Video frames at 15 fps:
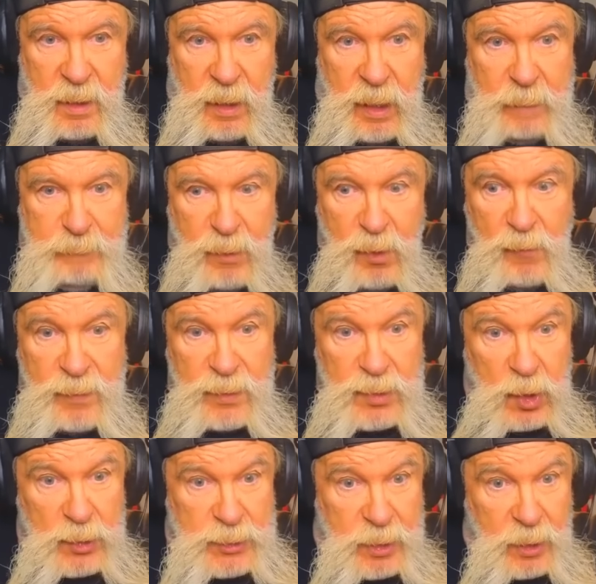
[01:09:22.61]
and move it
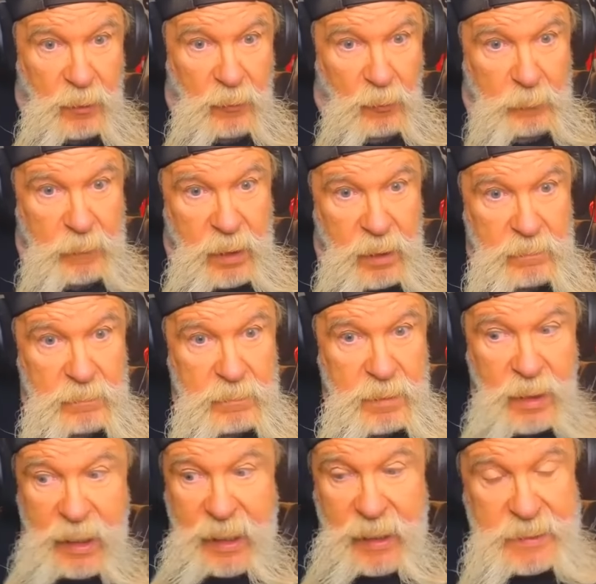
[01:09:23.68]
just a little bit
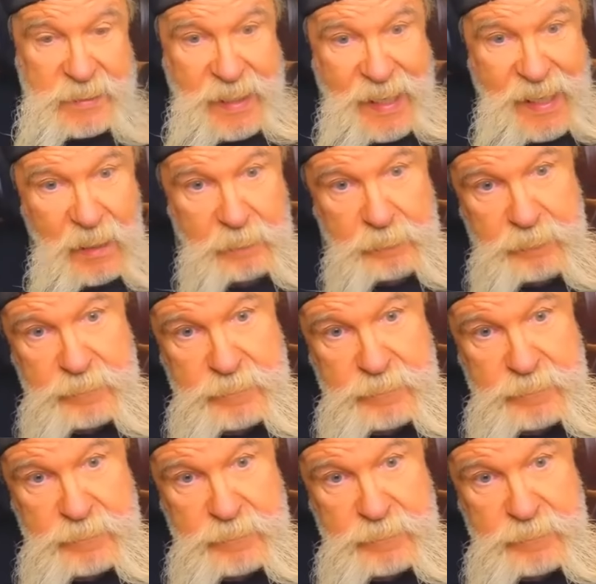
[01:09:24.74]
at a time.